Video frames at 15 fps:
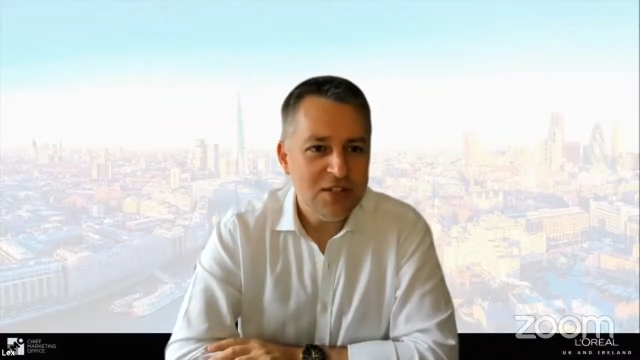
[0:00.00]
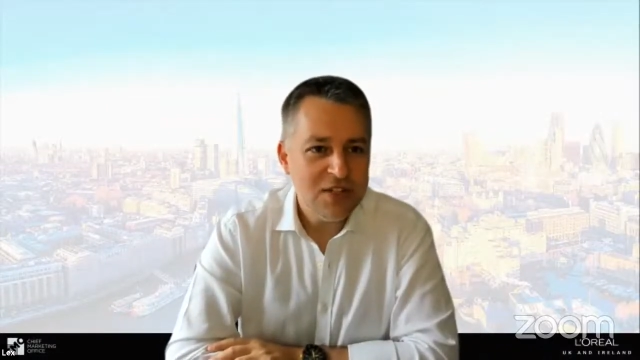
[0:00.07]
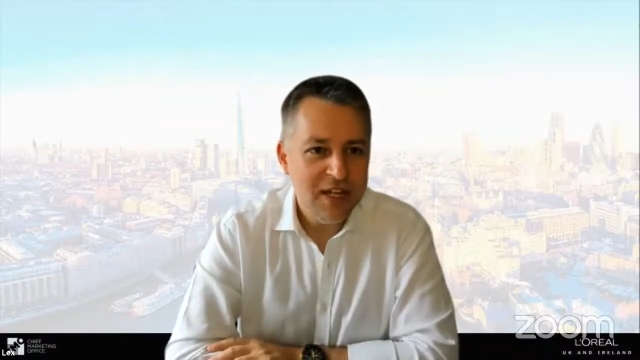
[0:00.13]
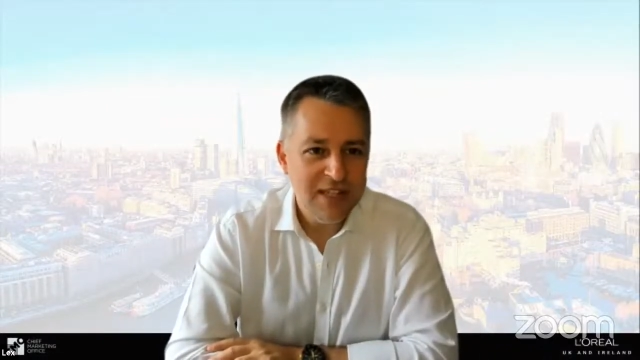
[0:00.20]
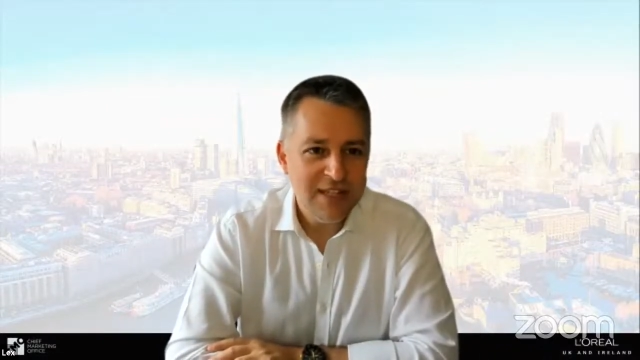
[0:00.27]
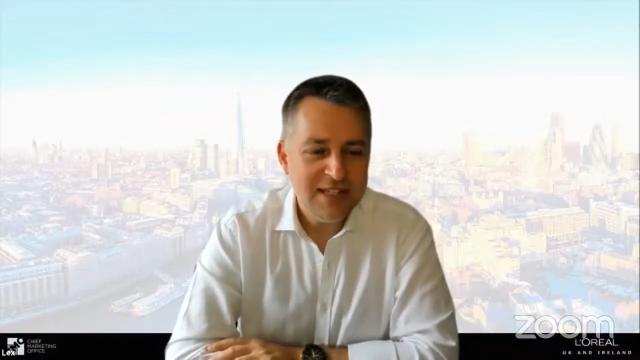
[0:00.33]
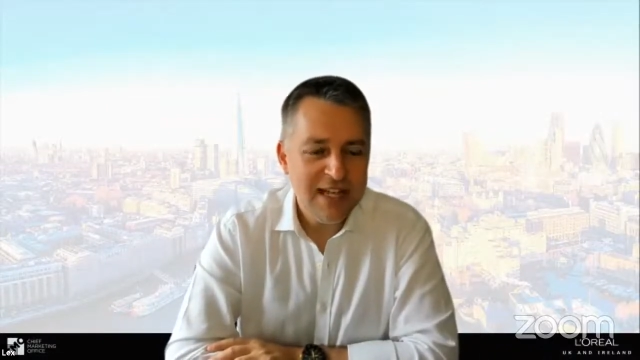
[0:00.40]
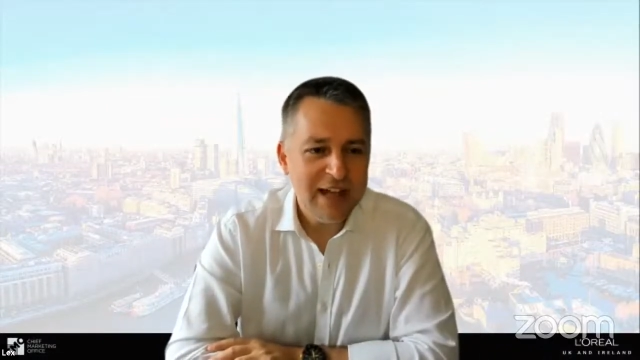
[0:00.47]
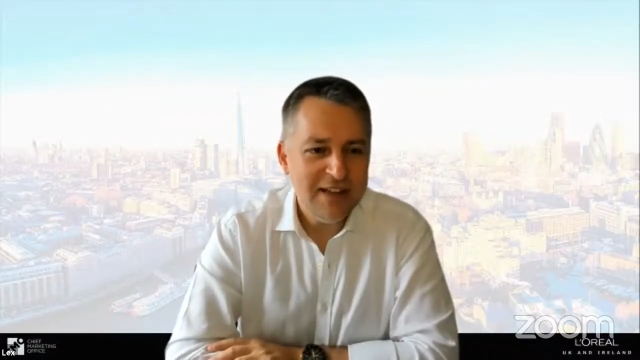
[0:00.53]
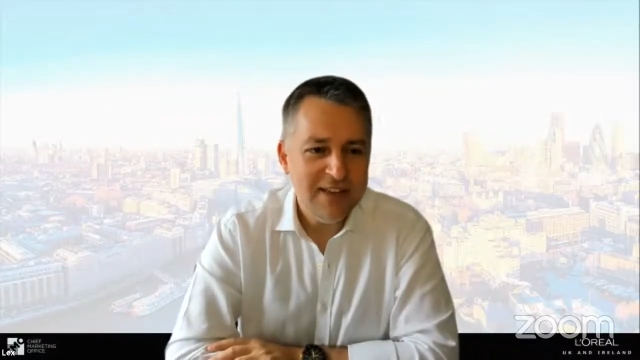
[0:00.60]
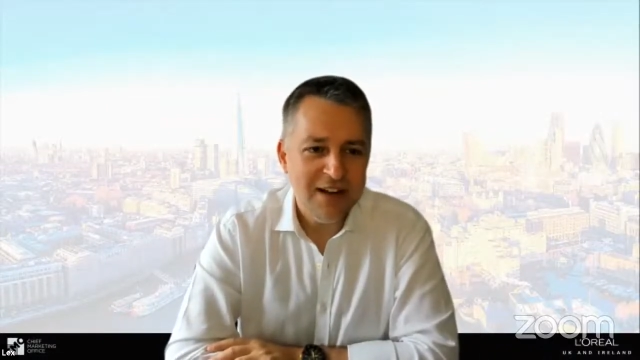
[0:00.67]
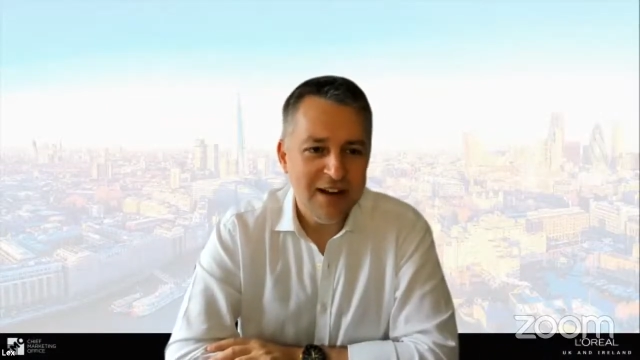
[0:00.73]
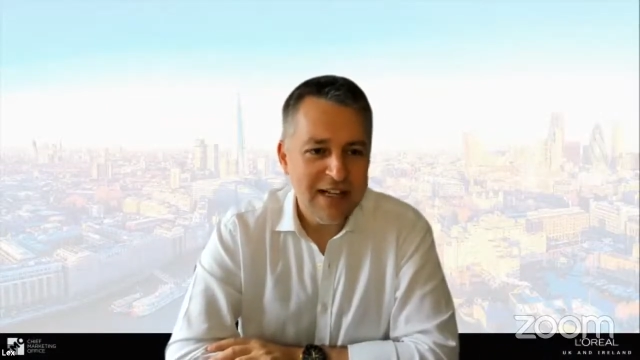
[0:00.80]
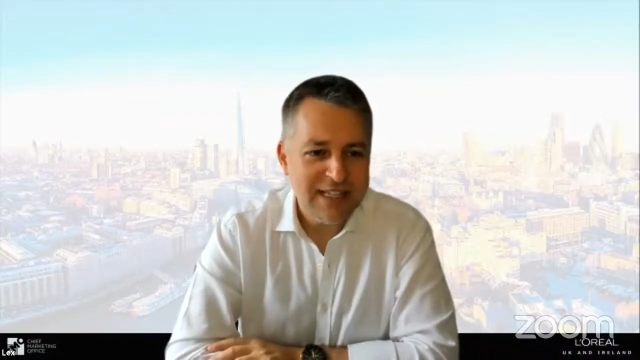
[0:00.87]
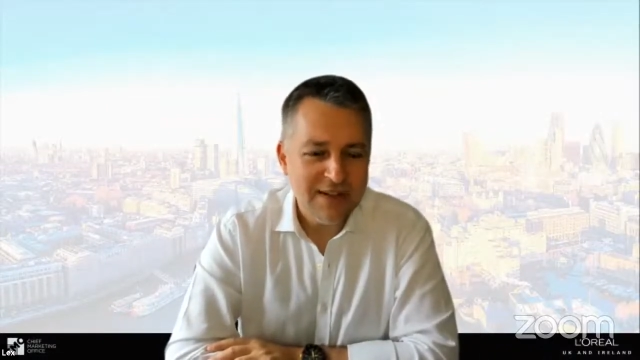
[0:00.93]
it's
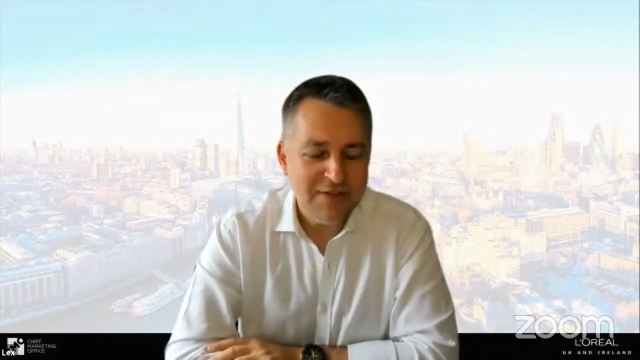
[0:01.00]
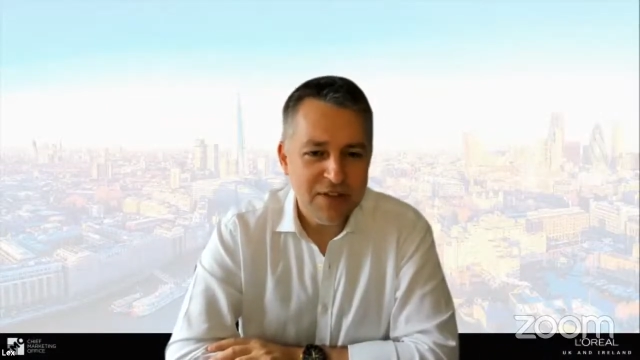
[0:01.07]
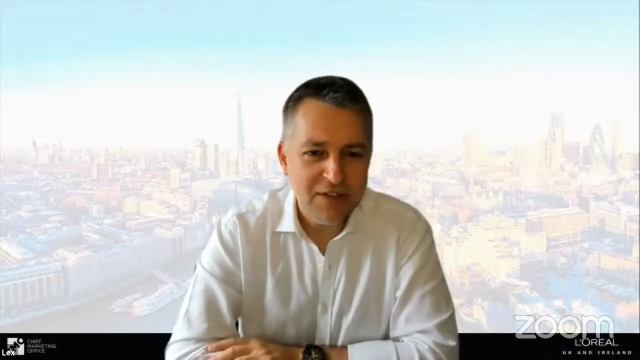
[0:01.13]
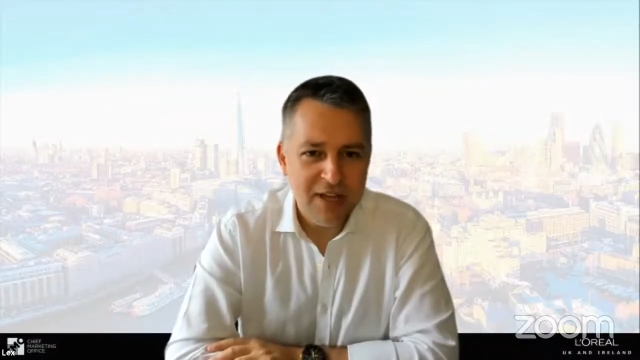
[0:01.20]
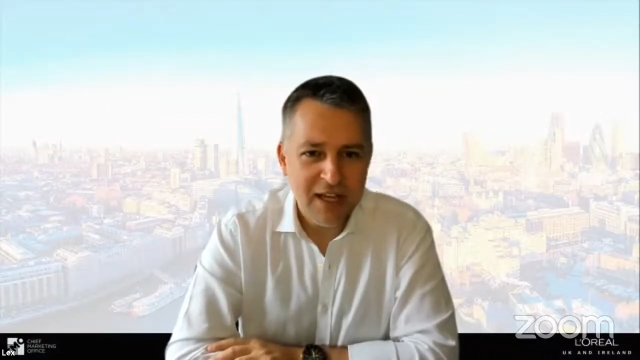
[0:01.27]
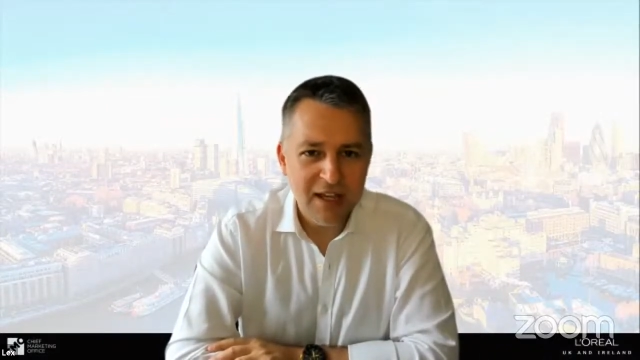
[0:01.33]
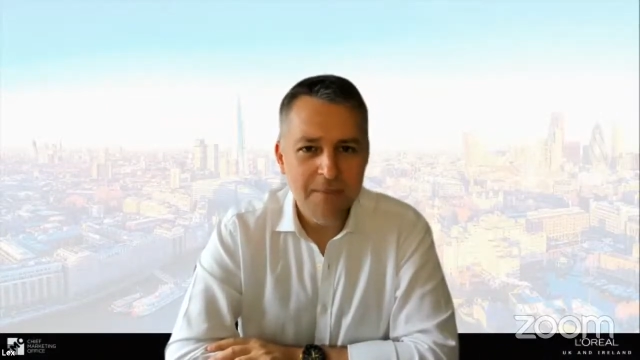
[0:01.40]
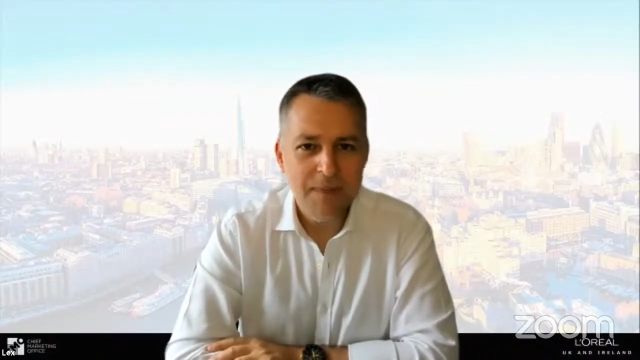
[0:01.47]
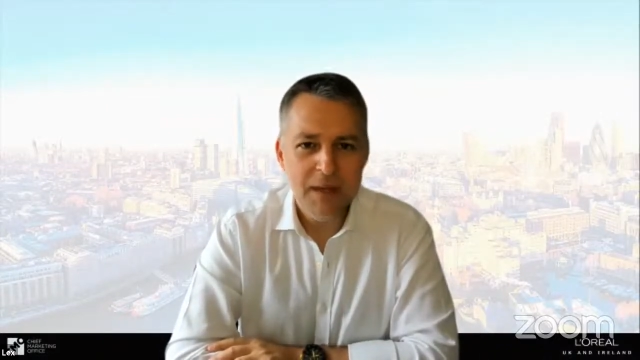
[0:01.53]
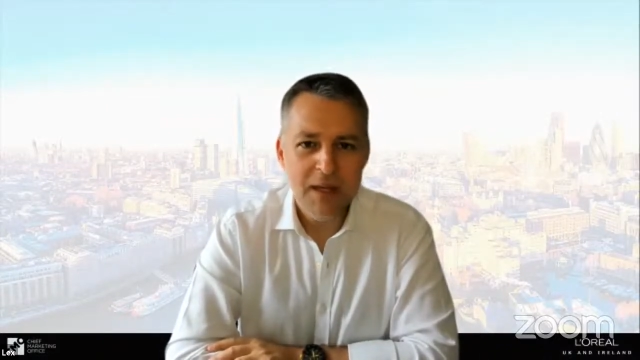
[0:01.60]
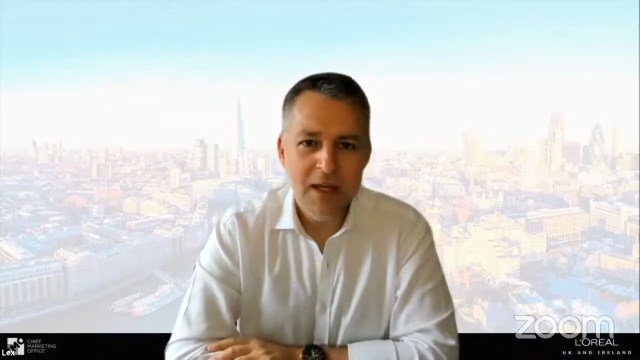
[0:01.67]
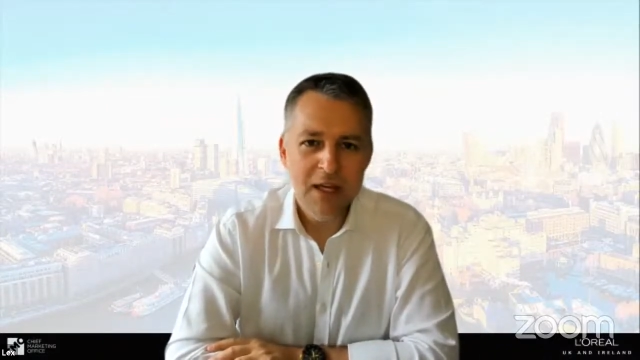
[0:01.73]
standardized everything.